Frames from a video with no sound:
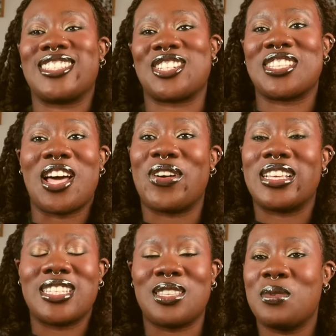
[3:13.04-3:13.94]
just how I
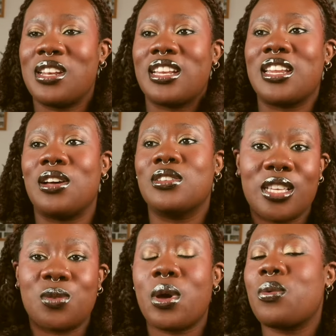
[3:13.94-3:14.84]
see the millennials.
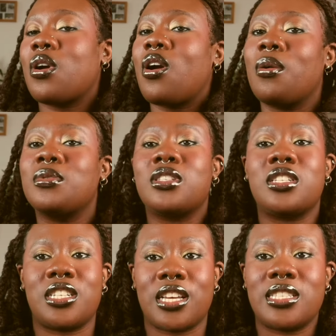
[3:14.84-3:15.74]
When we come to the
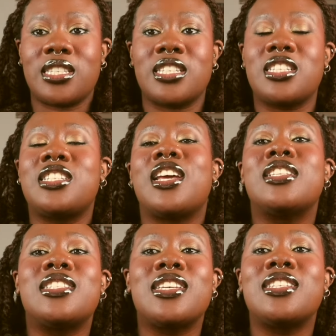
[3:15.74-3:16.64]
Gen
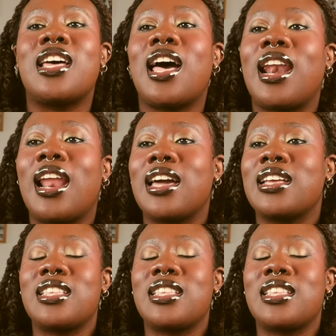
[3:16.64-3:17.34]
Zs are like